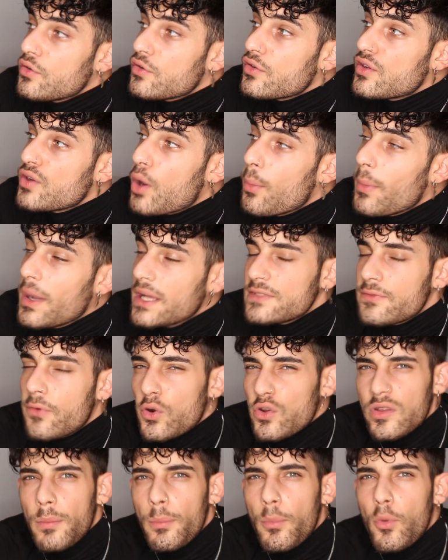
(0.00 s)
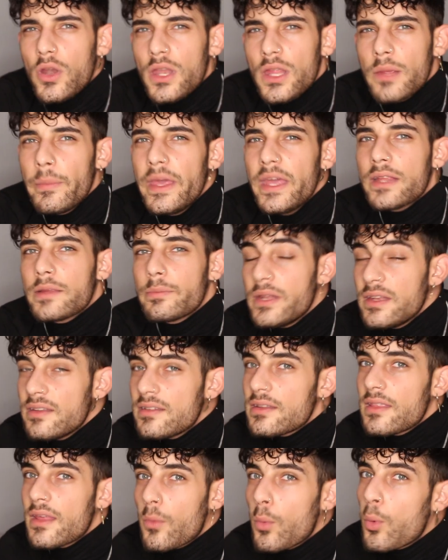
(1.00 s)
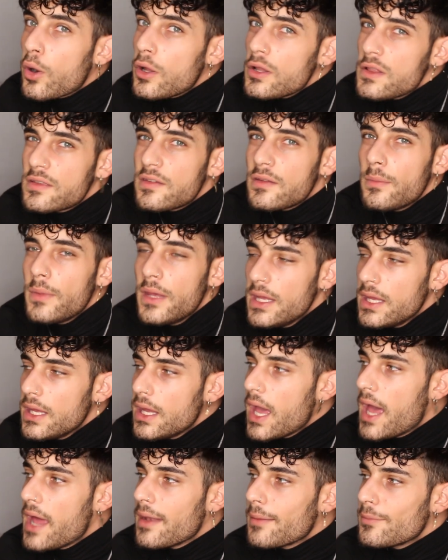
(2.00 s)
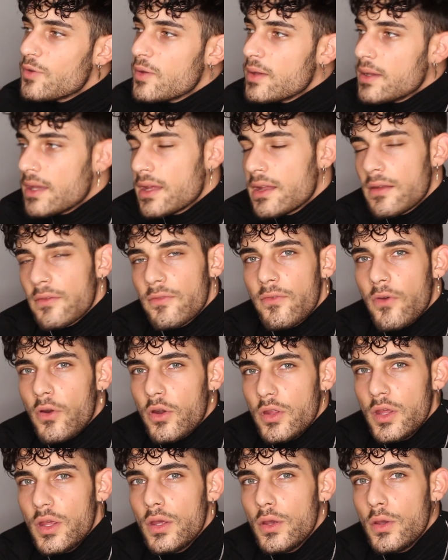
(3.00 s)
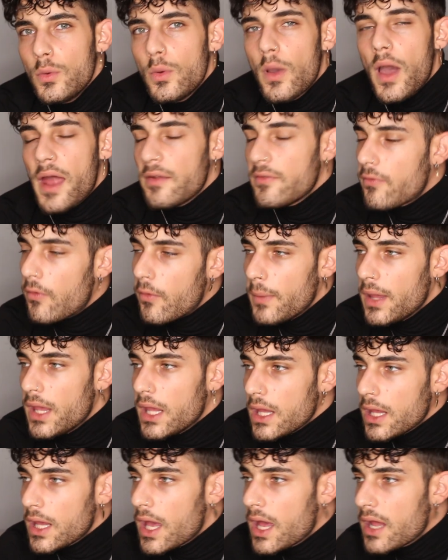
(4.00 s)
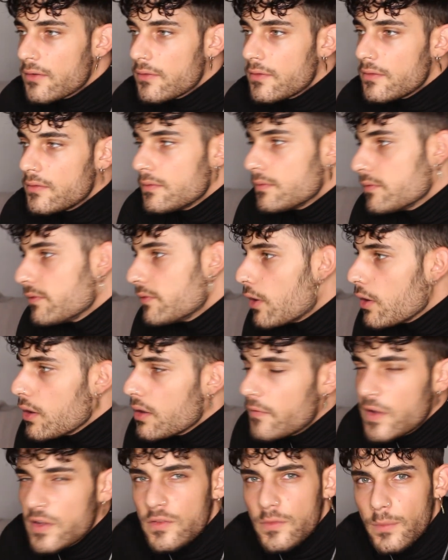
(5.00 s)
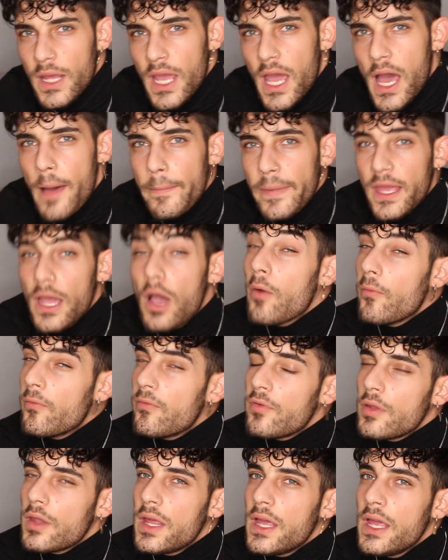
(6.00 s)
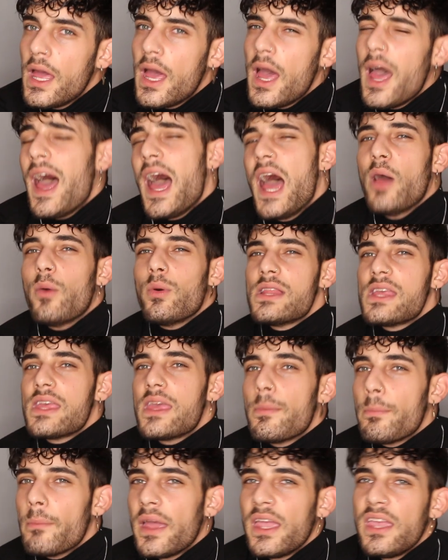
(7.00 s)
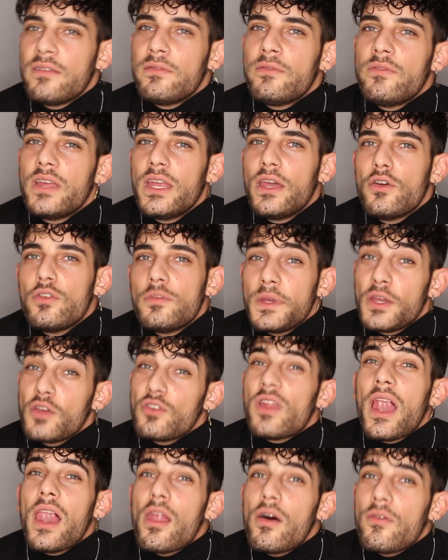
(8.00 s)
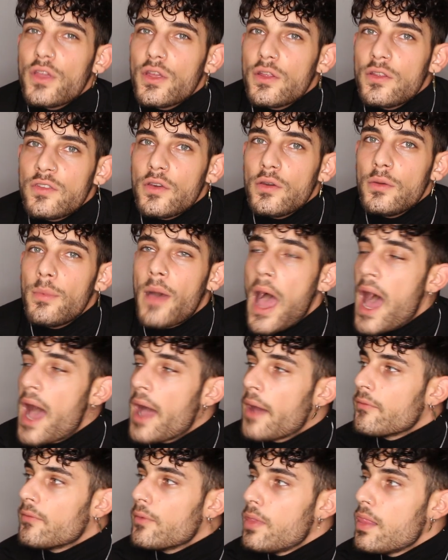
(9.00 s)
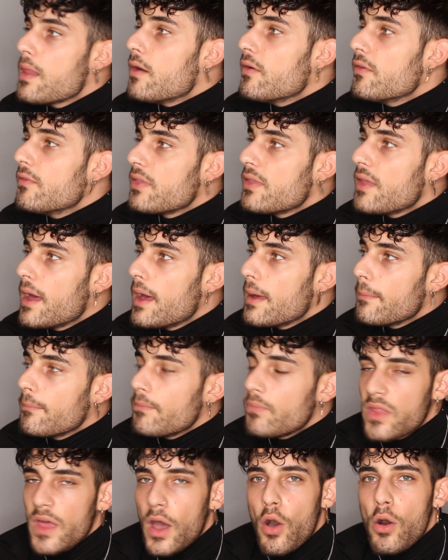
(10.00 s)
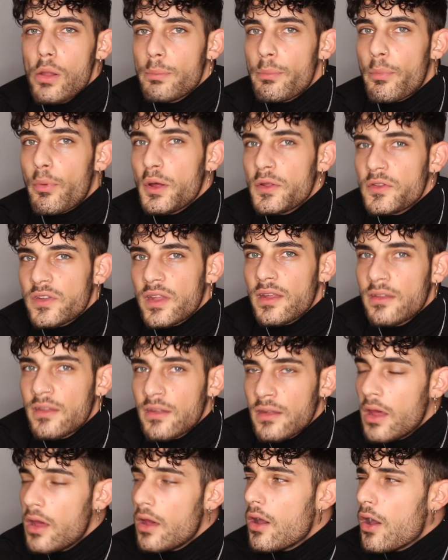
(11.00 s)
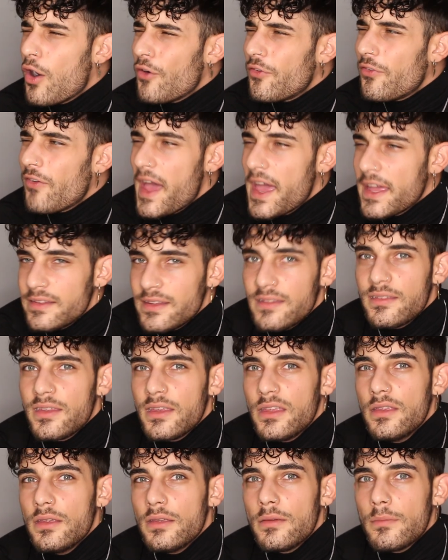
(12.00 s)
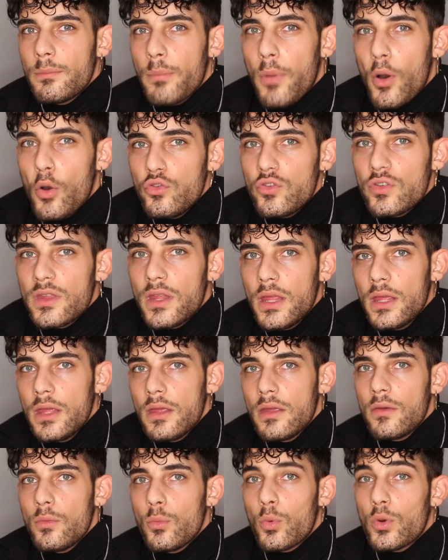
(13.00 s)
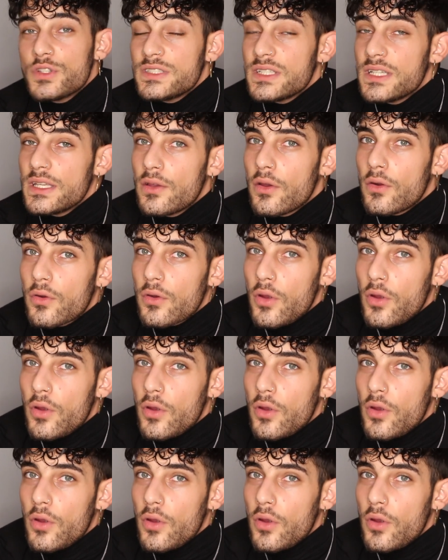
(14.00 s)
you so much for supporting me, it means the world to me, and I'm doing it for you and for me and for all of us to be happy. Hopefully I will keep making videos because I love YouTube, I will love the whole process of editing, posting, watching your